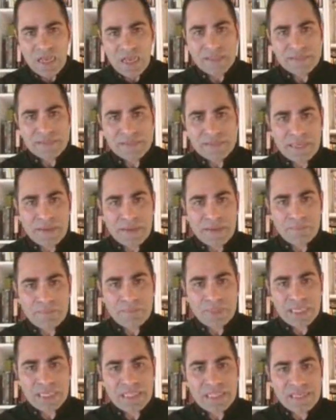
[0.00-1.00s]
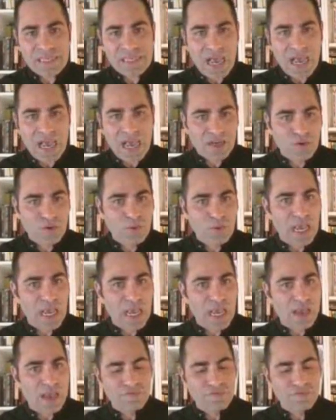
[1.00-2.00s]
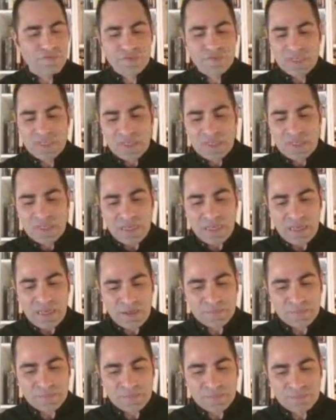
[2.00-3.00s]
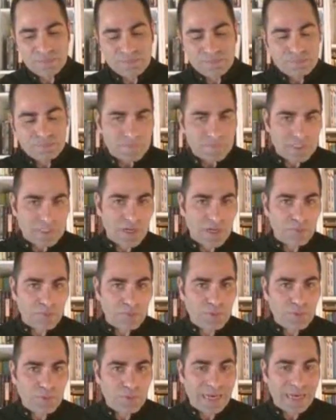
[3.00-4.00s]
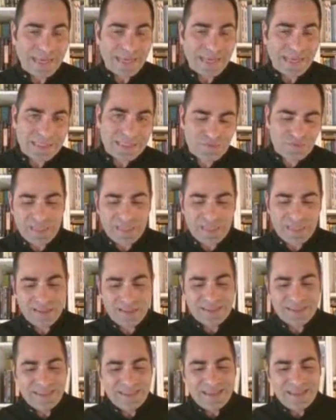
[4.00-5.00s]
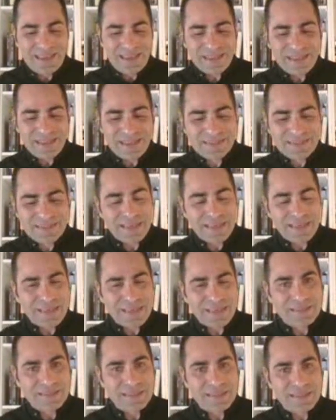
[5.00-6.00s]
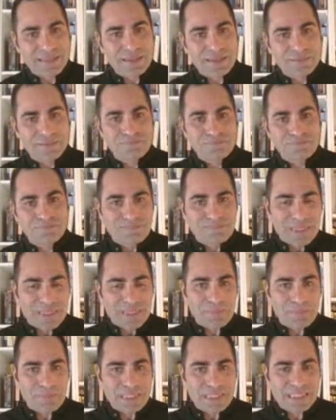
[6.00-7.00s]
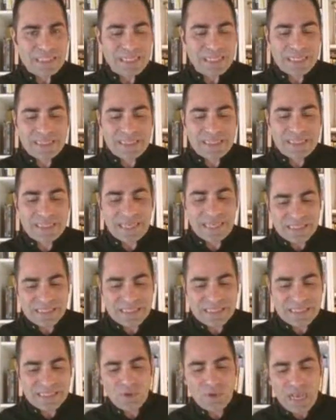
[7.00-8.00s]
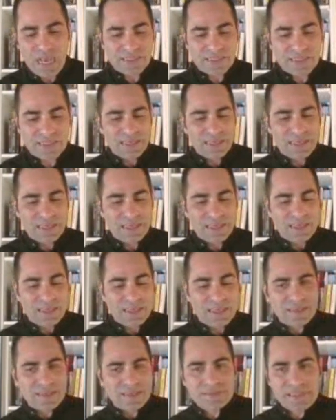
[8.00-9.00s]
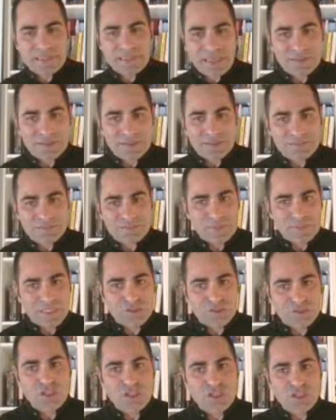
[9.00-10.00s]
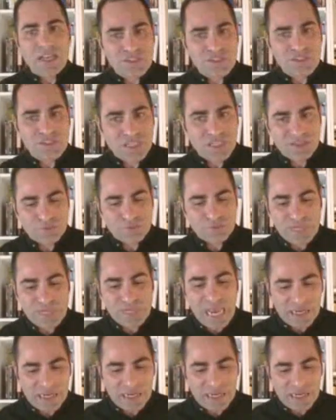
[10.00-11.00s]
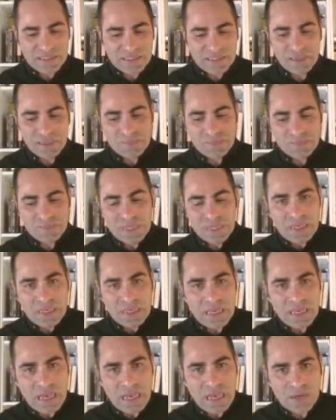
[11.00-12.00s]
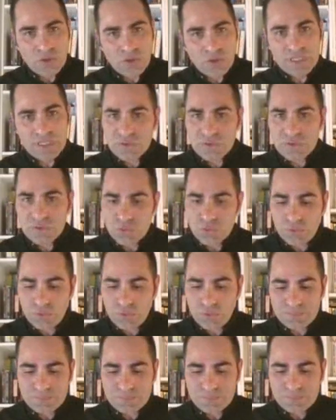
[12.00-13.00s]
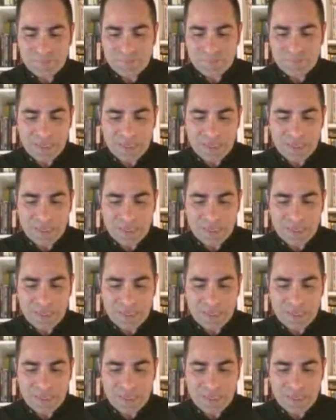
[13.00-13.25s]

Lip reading: And yin and yang, we have the relatively, and basically they symbolize the changing reality according to